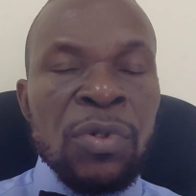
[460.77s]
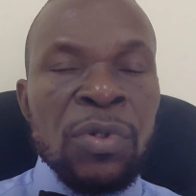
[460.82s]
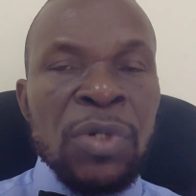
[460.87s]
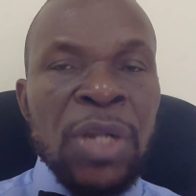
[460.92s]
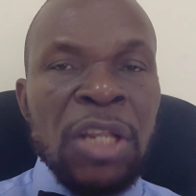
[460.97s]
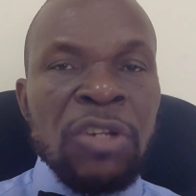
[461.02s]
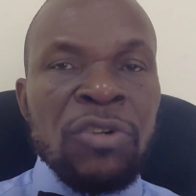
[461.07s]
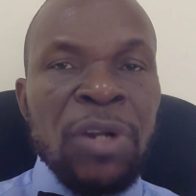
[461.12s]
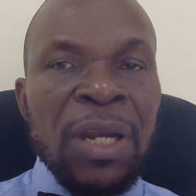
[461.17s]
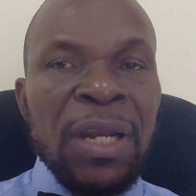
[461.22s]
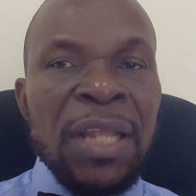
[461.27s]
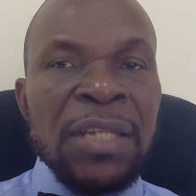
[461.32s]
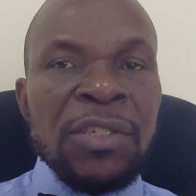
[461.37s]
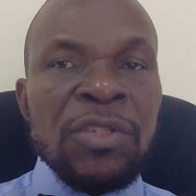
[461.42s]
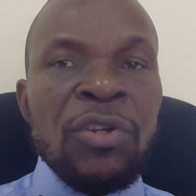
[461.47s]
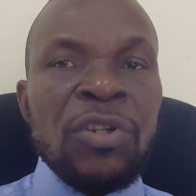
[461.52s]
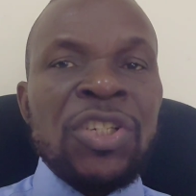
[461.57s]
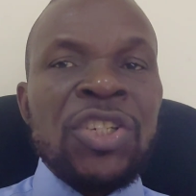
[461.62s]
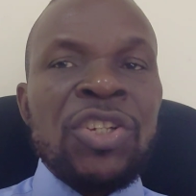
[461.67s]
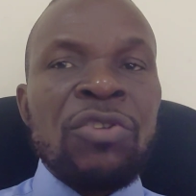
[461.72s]

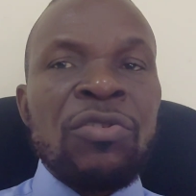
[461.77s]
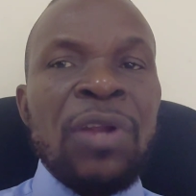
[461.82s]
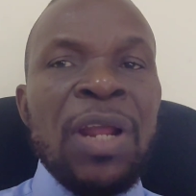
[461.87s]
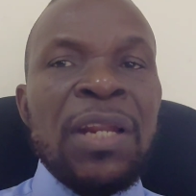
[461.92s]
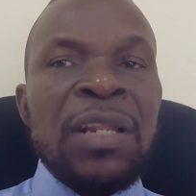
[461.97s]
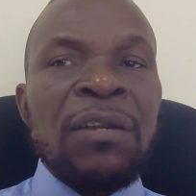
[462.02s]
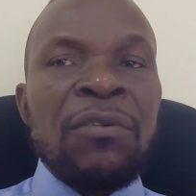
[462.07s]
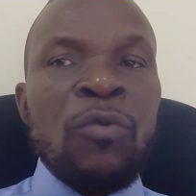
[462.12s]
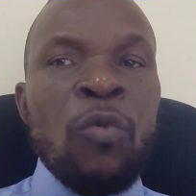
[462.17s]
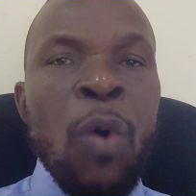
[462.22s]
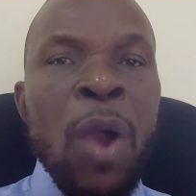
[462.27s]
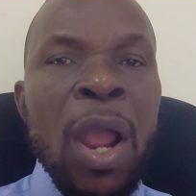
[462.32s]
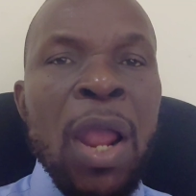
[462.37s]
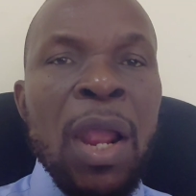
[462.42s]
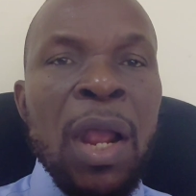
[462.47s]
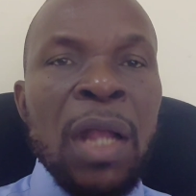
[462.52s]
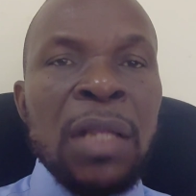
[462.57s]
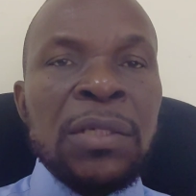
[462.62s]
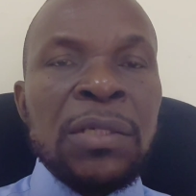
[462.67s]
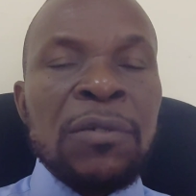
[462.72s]
Naturalization generally
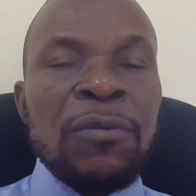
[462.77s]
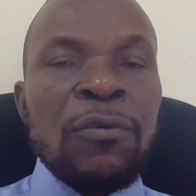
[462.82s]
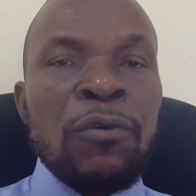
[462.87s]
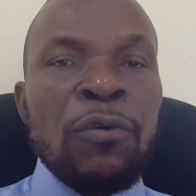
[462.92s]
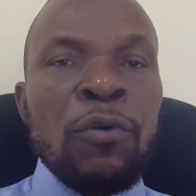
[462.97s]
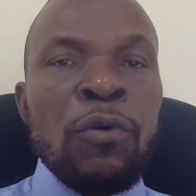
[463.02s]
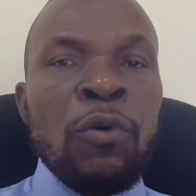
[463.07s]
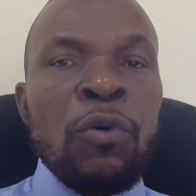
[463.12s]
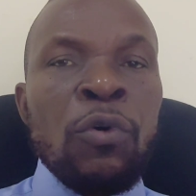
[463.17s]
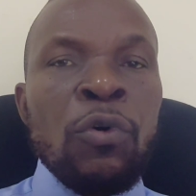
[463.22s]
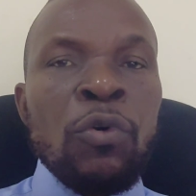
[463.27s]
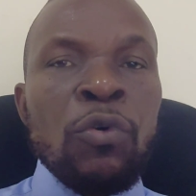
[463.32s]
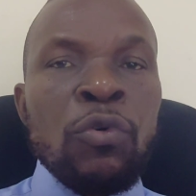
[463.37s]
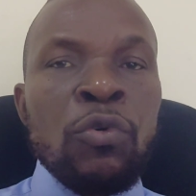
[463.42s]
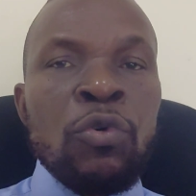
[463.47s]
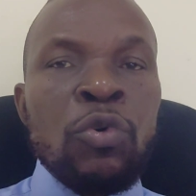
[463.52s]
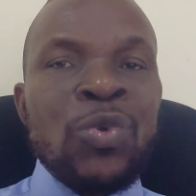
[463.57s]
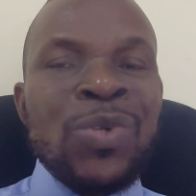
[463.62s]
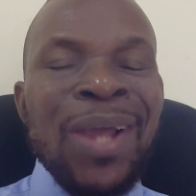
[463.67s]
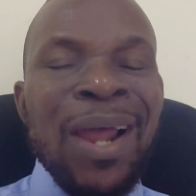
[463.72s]
requires
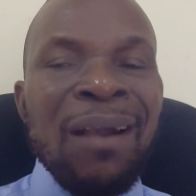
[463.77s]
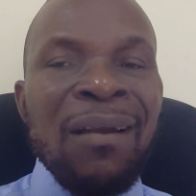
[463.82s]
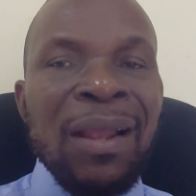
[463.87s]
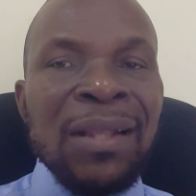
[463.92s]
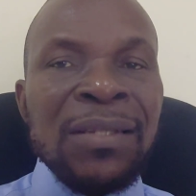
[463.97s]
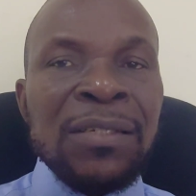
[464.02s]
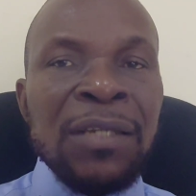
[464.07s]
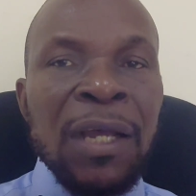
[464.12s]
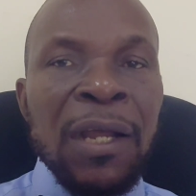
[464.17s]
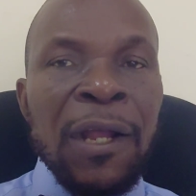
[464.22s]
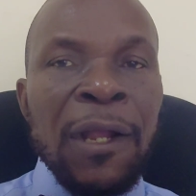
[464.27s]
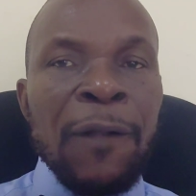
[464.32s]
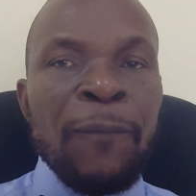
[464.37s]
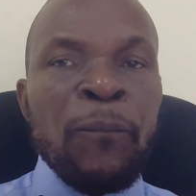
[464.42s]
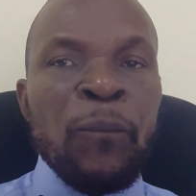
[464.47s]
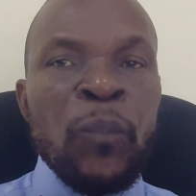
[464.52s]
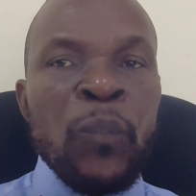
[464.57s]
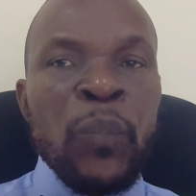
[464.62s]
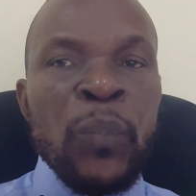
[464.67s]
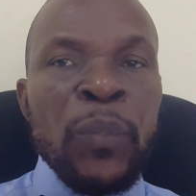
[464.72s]
good character,
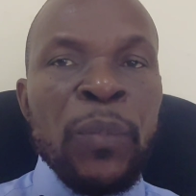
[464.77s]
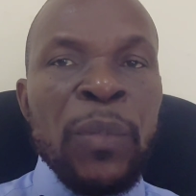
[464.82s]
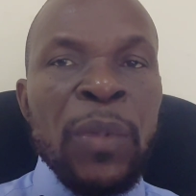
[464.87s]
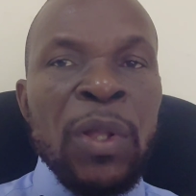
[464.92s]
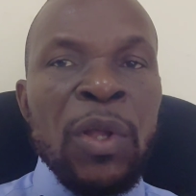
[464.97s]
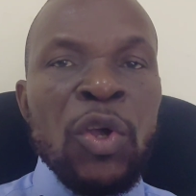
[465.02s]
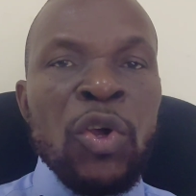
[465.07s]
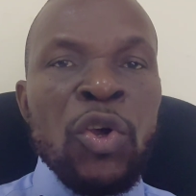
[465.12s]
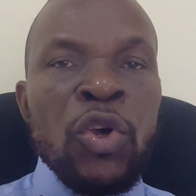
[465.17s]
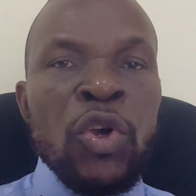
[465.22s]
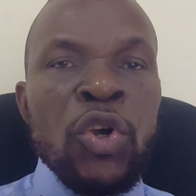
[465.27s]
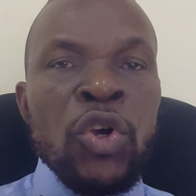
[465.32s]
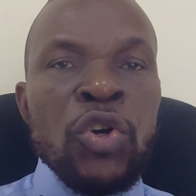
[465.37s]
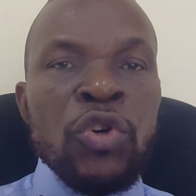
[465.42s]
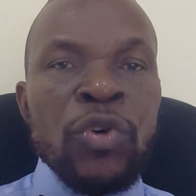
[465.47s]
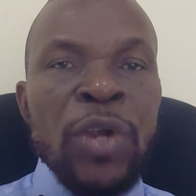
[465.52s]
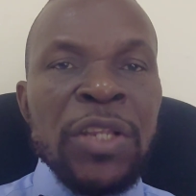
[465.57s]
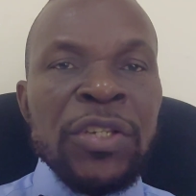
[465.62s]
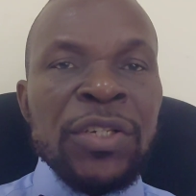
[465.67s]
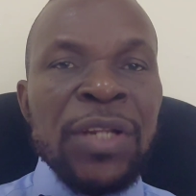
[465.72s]

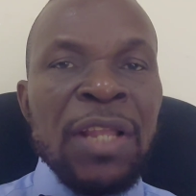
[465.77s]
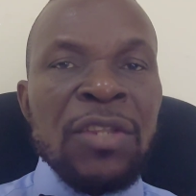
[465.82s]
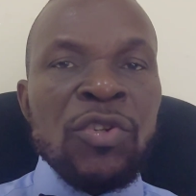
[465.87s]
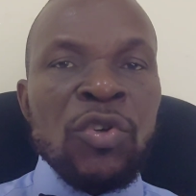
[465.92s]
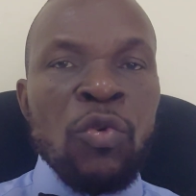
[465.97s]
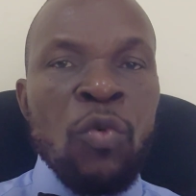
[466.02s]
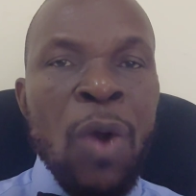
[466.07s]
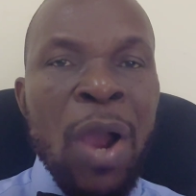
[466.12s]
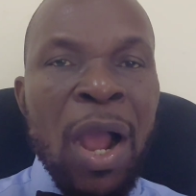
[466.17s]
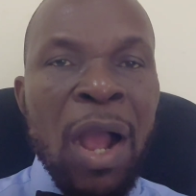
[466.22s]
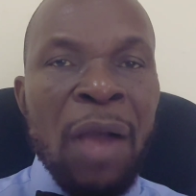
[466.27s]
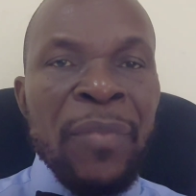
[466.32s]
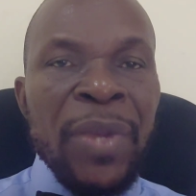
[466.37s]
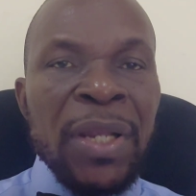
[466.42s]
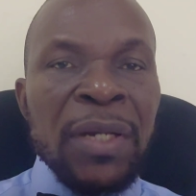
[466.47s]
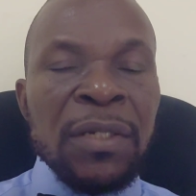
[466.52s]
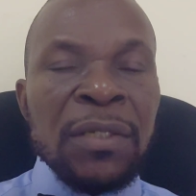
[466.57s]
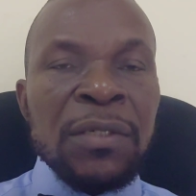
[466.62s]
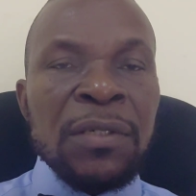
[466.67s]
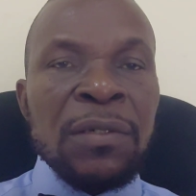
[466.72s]
residence
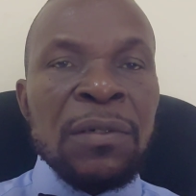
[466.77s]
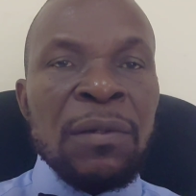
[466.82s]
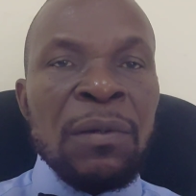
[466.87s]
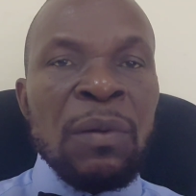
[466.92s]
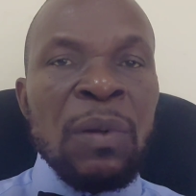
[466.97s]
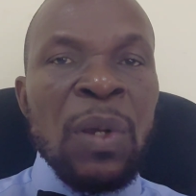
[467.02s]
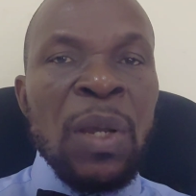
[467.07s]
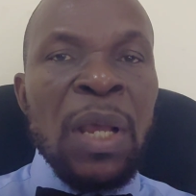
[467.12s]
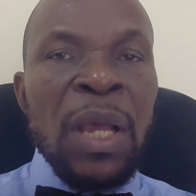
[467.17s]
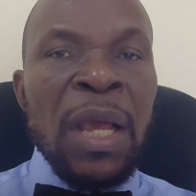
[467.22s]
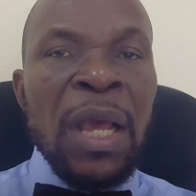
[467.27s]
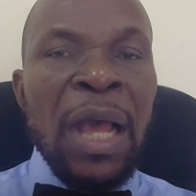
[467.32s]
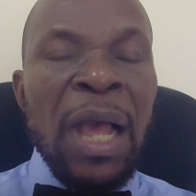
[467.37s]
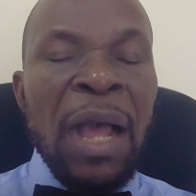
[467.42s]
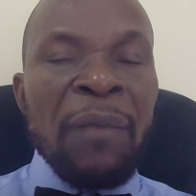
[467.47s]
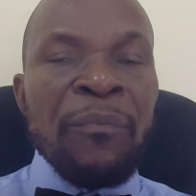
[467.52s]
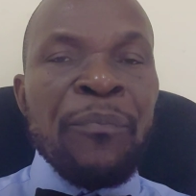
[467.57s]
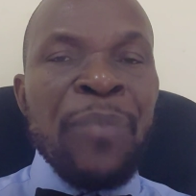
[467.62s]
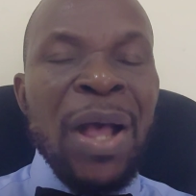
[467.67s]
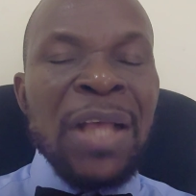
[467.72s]
requirement,
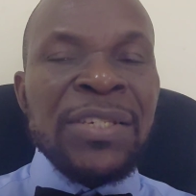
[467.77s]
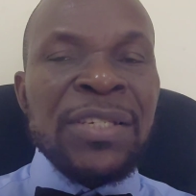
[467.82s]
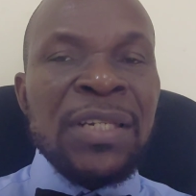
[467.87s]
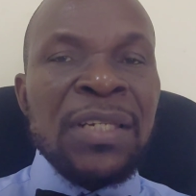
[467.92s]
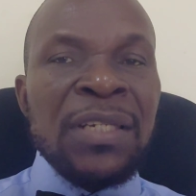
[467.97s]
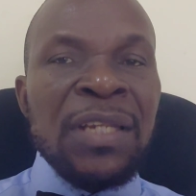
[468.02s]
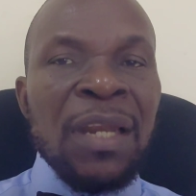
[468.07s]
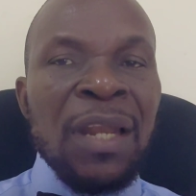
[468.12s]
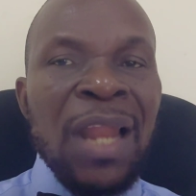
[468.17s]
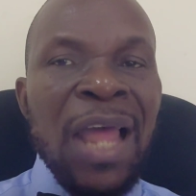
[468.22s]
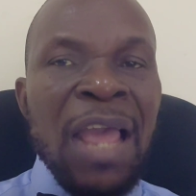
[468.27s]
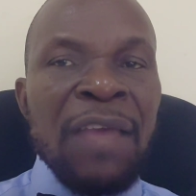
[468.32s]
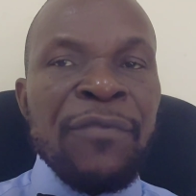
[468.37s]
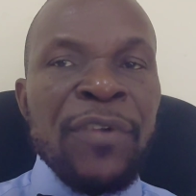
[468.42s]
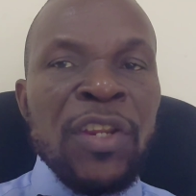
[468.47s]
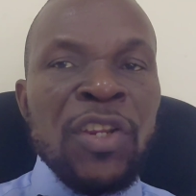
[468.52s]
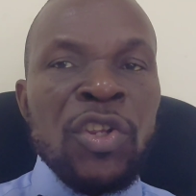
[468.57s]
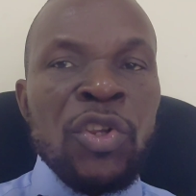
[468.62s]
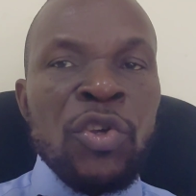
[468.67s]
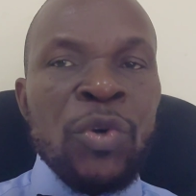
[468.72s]
and passing the life
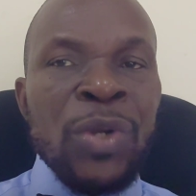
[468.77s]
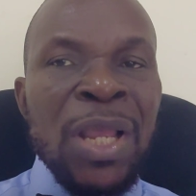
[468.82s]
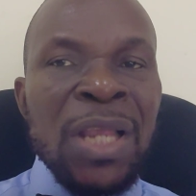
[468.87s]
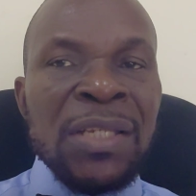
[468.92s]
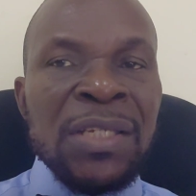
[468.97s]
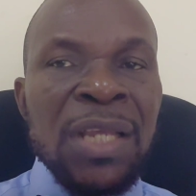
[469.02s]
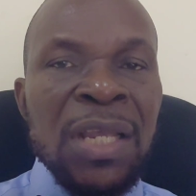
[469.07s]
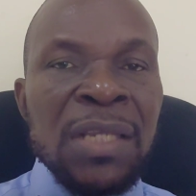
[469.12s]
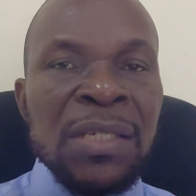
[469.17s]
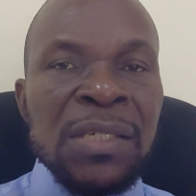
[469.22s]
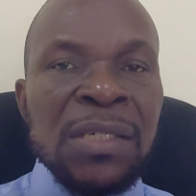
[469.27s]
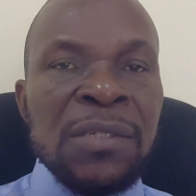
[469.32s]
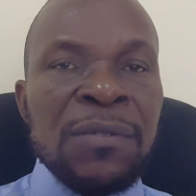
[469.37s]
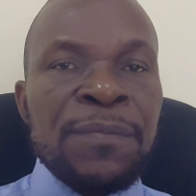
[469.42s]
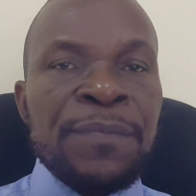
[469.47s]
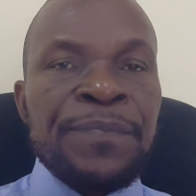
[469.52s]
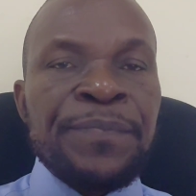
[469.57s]
in the UK test.